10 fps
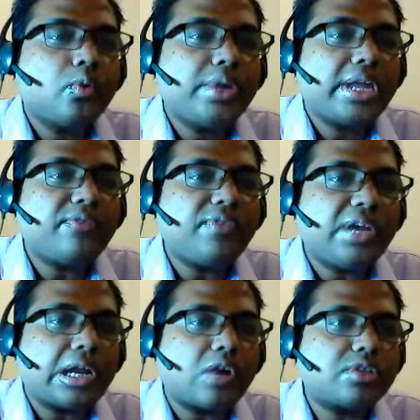We can
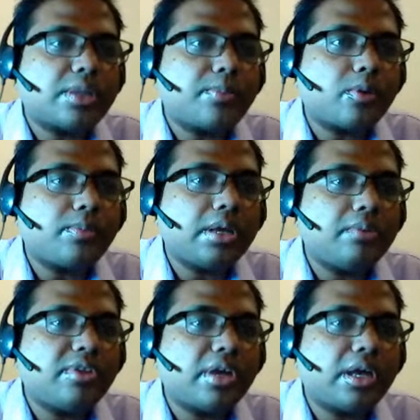figure out the
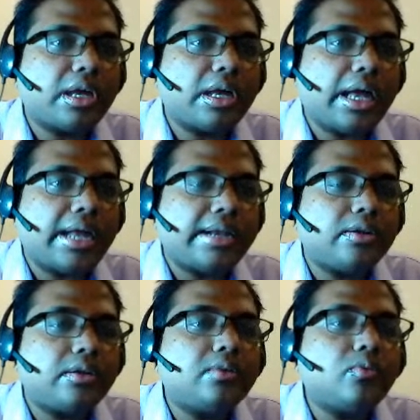problems
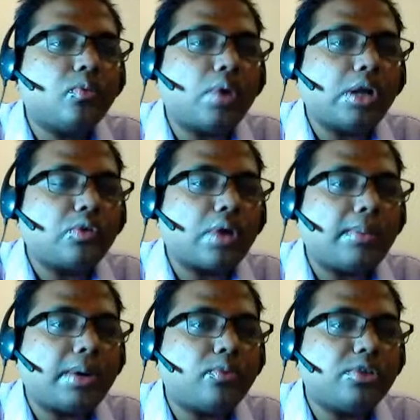and want to
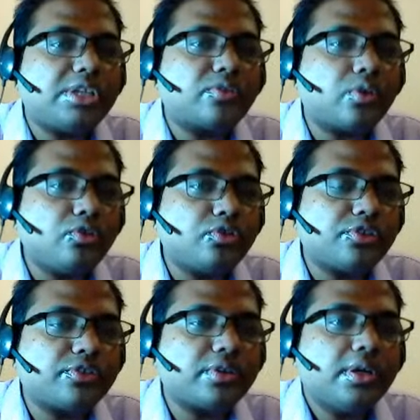come up with the
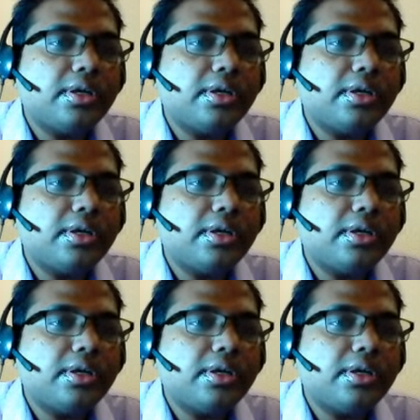solutions.